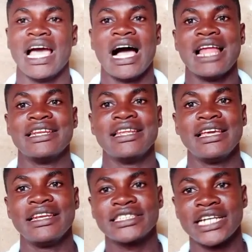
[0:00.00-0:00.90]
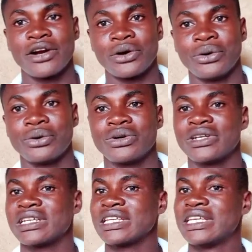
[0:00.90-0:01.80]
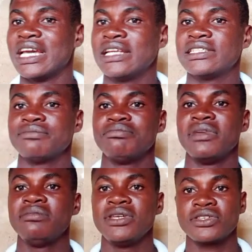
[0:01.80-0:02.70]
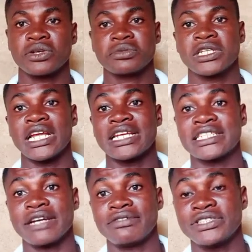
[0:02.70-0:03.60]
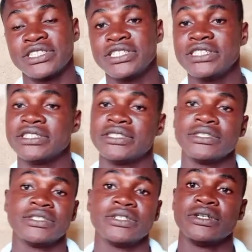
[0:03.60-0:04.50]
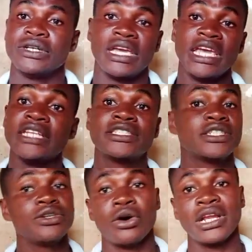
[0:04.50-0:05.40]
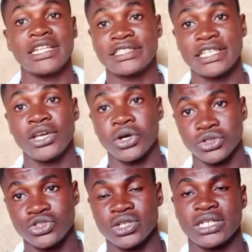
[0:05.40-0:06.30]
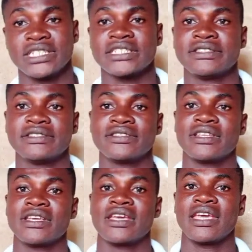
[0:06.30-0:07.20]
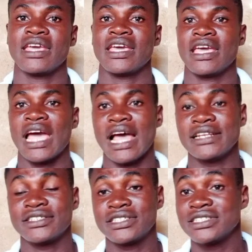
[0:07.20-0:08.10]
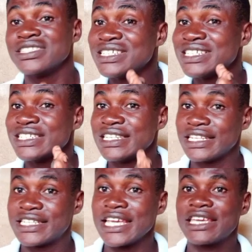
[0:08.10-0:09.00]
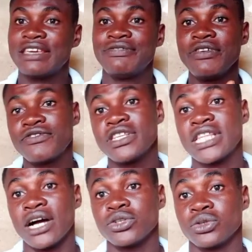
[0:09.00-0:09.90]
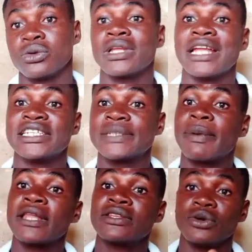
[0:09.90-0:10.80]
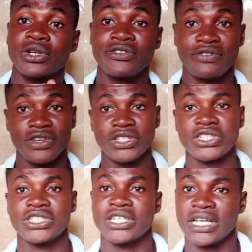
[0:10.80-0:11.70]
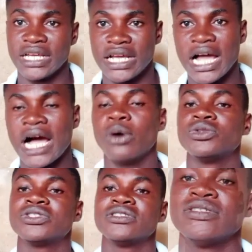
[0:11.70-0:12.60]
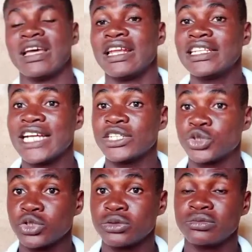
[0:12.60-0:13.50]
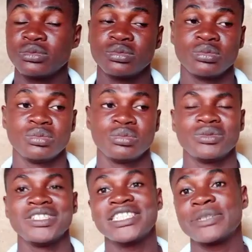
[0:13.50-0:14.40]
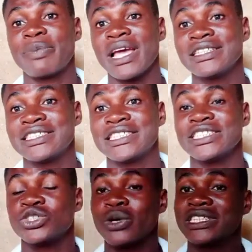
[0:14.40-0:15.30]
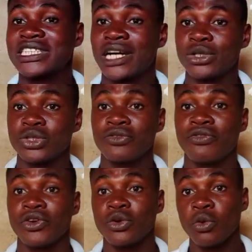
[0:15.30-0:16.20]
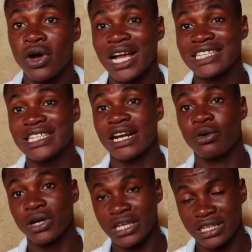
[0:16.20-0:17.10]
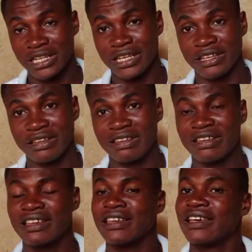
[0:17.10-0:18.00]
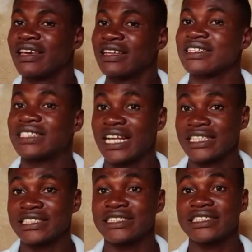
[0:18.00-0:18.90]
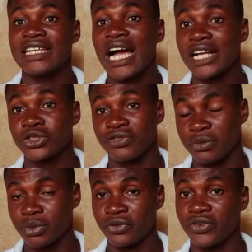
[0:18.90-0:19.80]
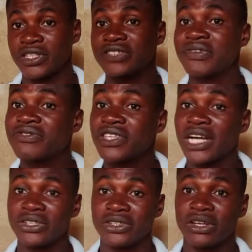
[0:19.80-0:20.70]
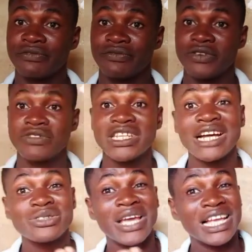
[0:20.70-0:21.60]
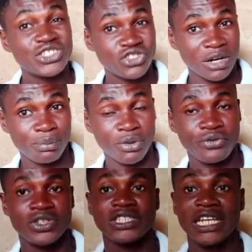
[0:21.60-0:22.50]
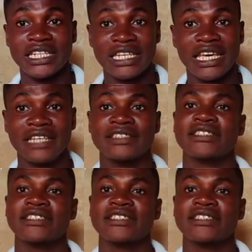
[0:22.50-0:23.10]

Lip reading: and they later on get maybe something like 70, 80, or let's say 100, and they take 50,000 that they spent on the fish out. Let's assume they spent 20,000 for the workers that are working there. That is out of the profits, 50,000 extra profits that they get.